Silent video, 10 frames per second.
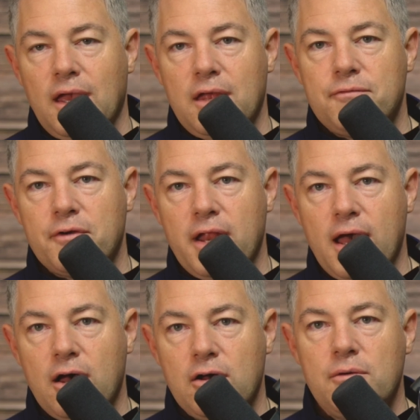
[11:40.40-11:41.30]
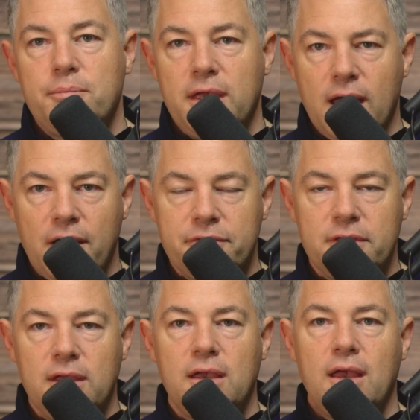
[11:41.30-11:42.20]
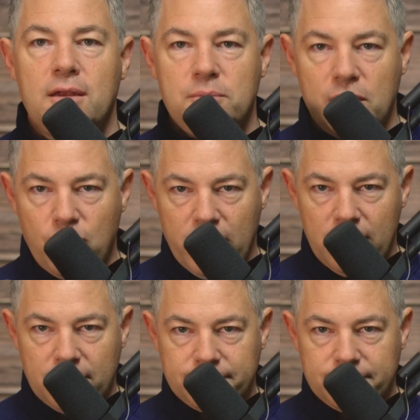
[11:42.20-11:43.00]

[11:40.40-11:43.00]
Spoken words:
And for now, be healthy and be well.